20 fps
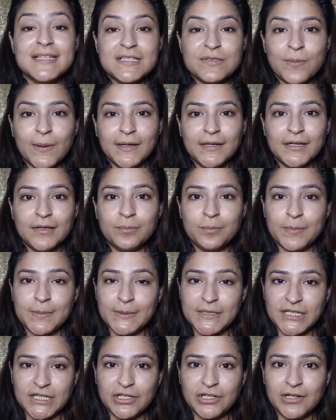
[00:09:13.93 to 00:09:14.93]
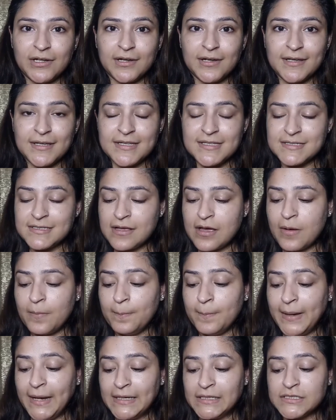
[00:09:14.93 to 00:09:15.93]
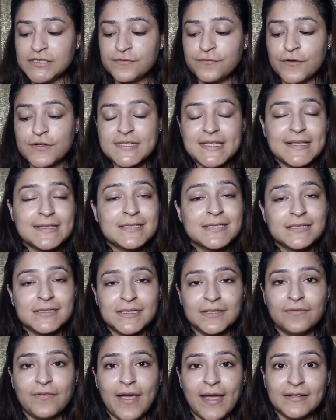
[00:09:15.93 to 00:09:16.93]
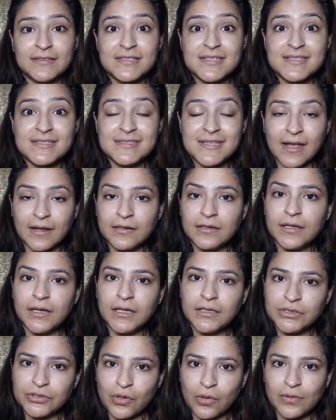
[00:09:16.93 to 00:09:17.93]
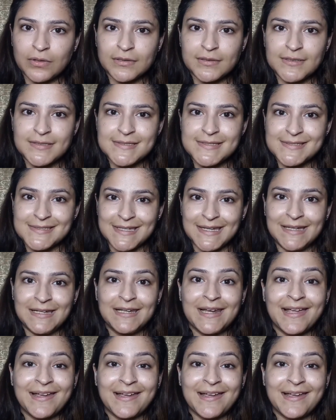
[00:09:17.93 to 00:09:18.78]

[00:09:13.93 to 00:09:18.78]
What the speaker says: This one in particular is meant for sensitive and sun intolerant skin.